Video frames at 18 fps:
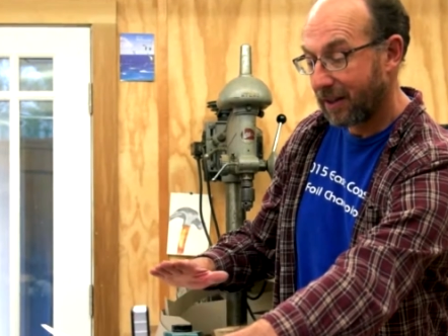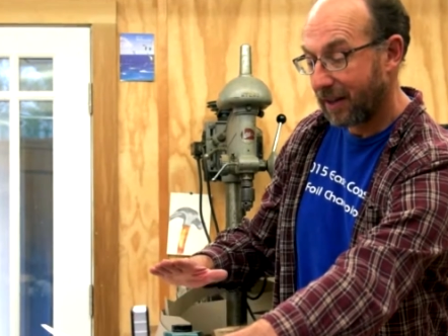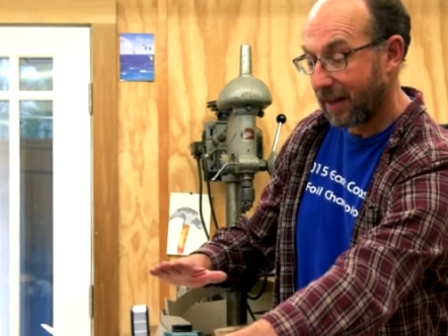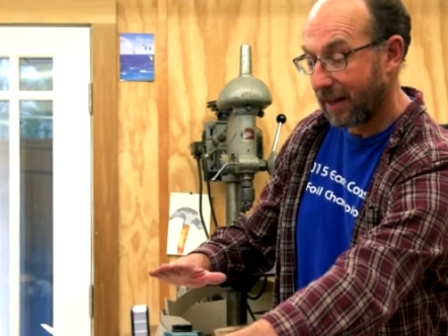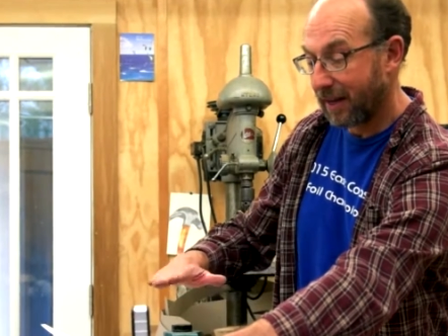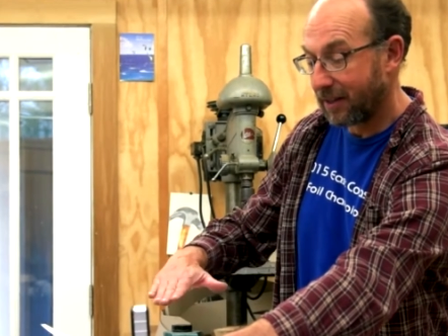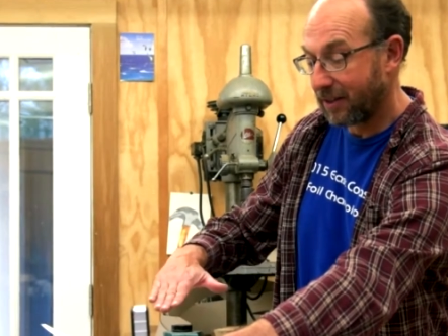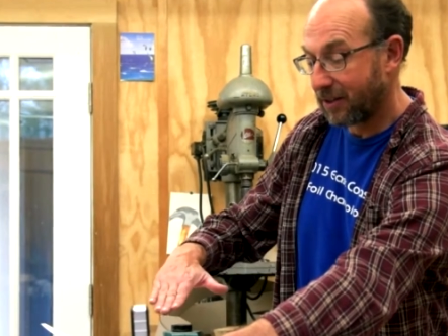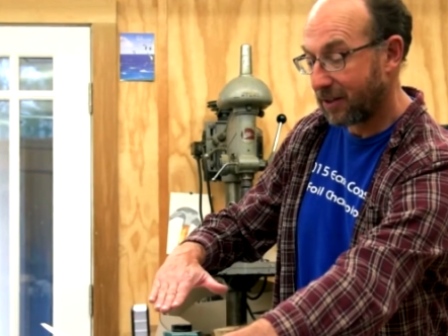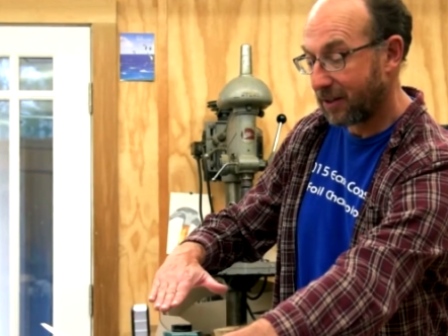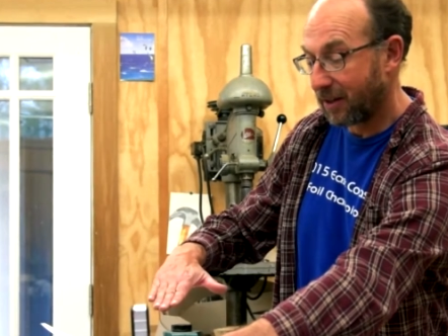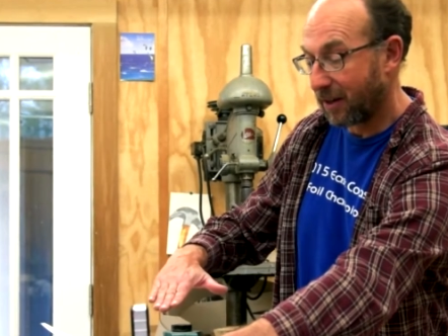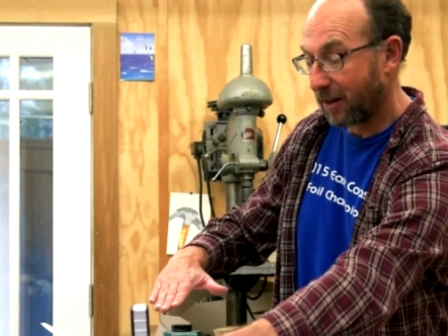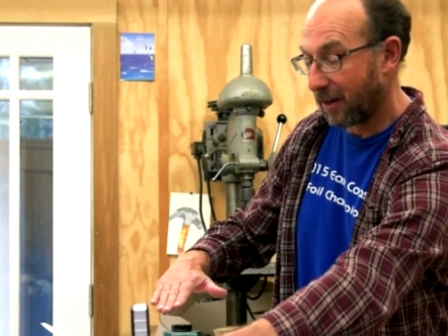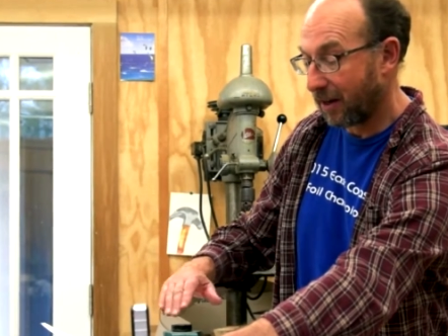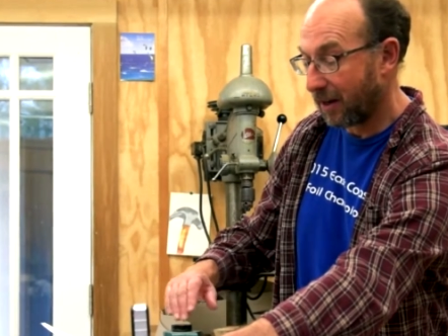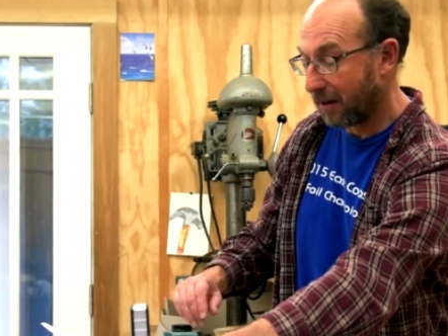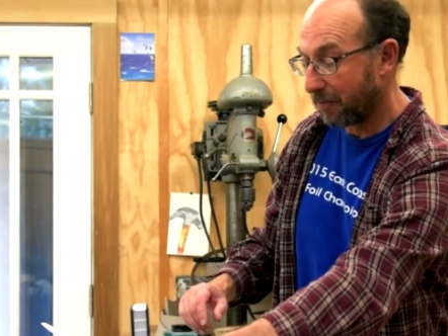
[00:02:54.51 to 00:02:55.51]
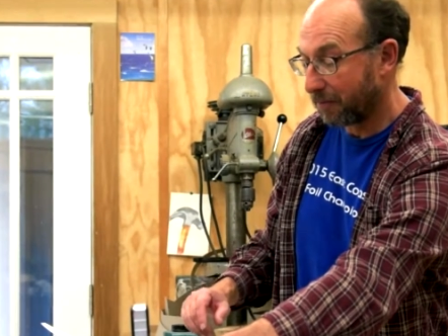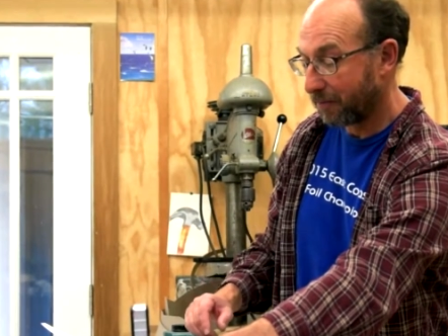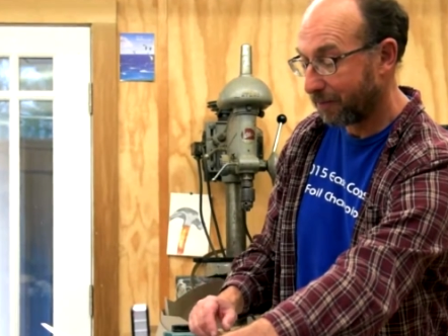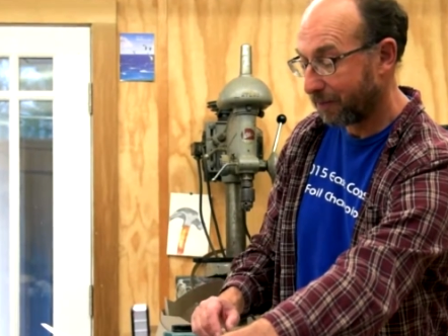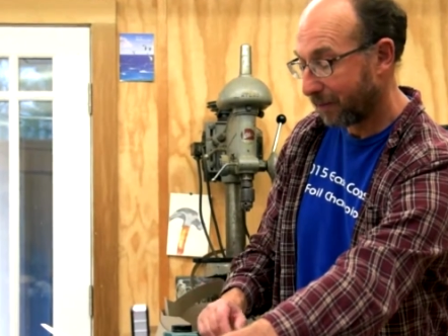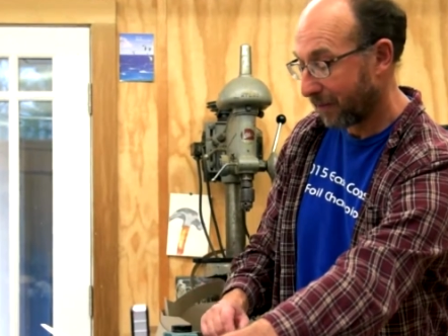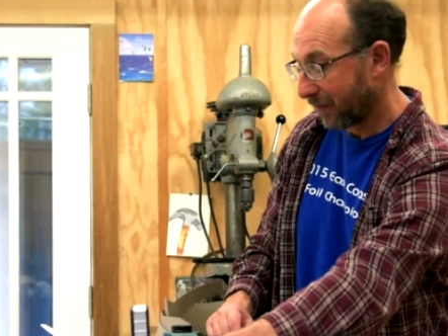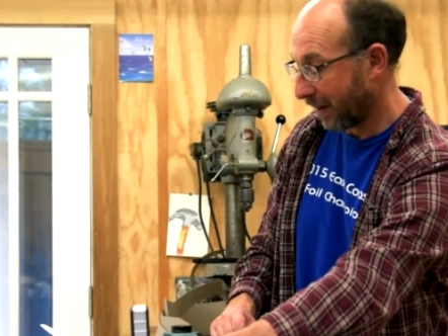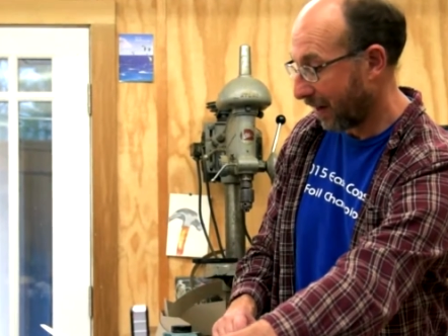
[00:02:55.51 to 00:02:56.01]
has an
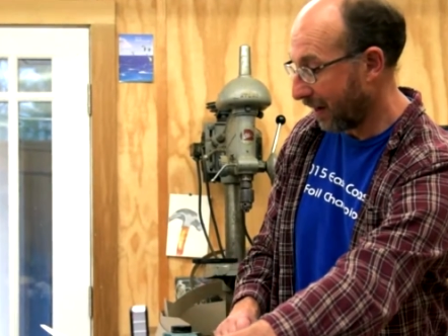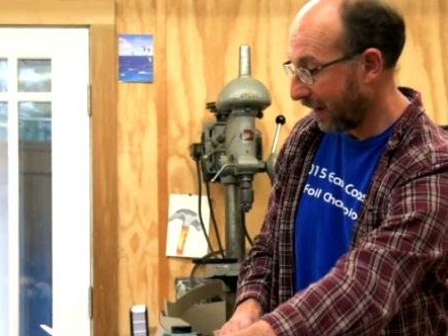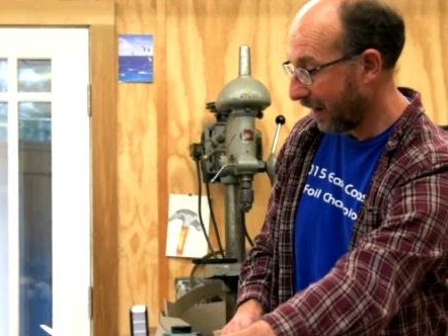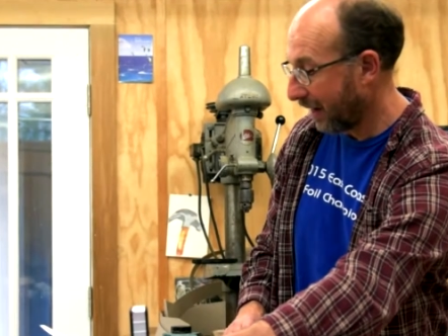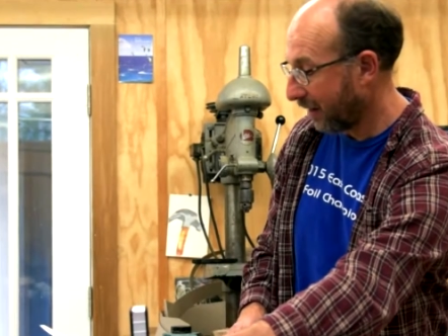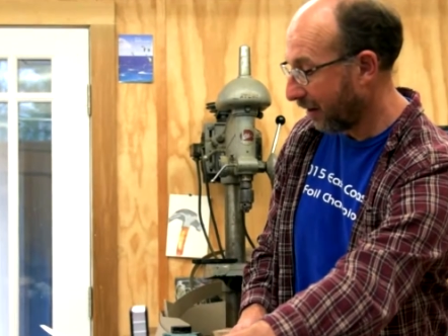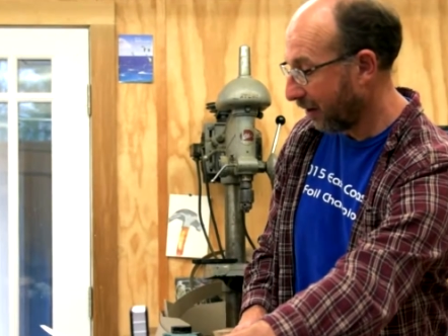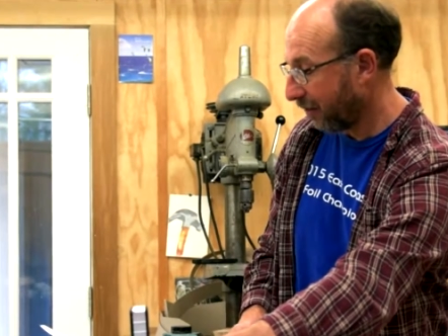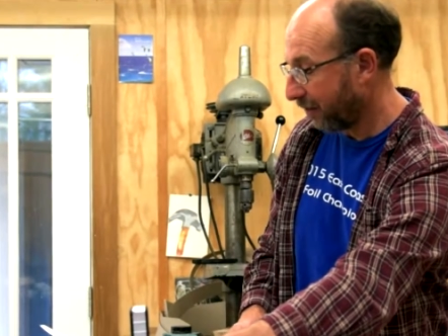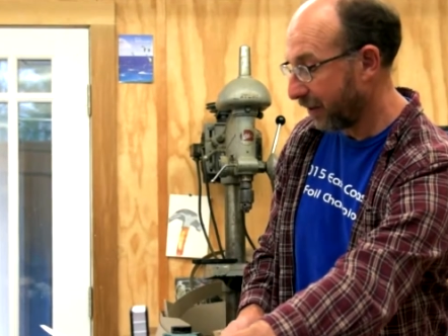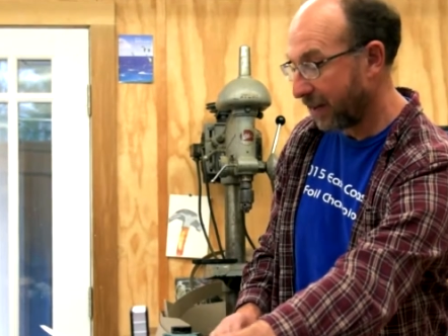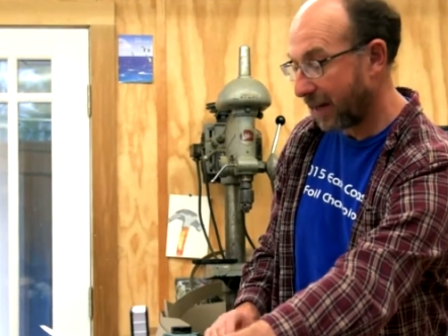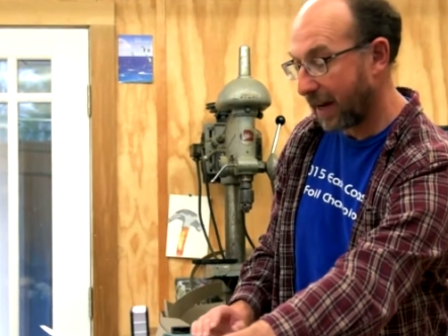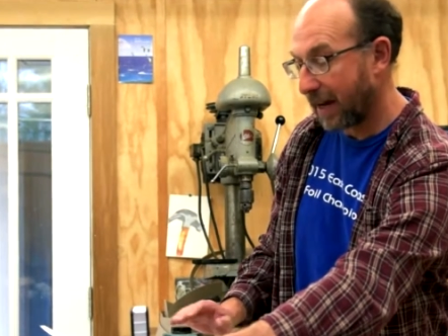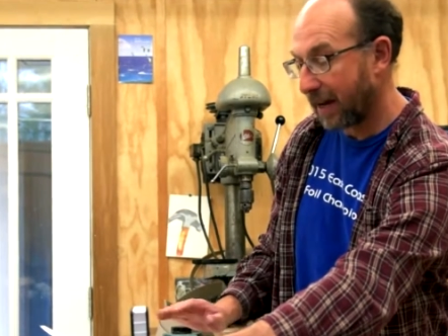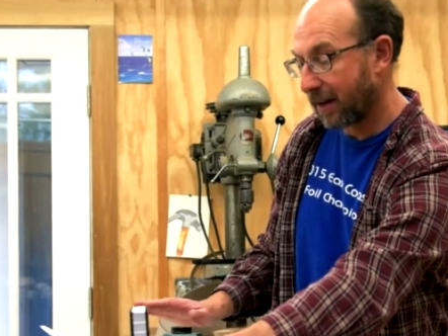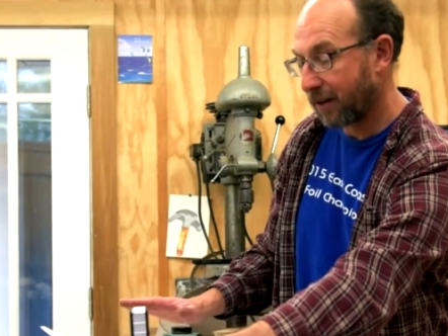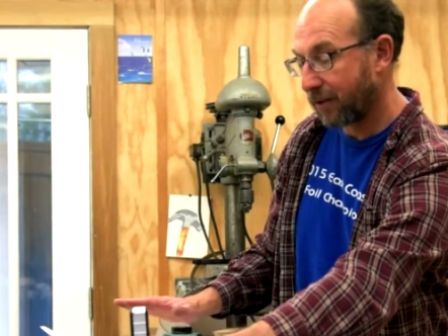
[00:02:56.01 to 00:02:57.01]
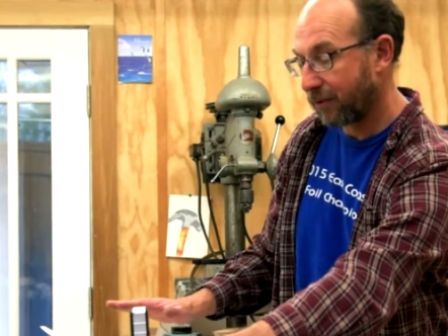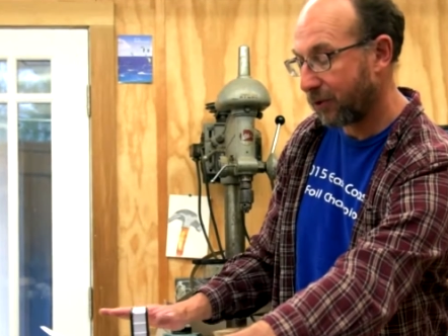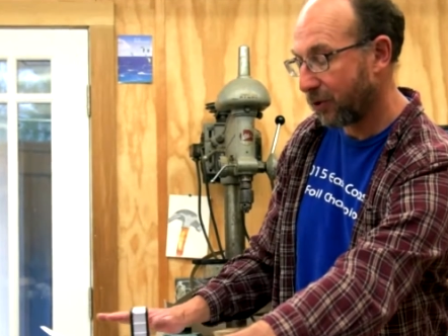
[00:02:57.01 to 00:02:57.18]
angle of attack of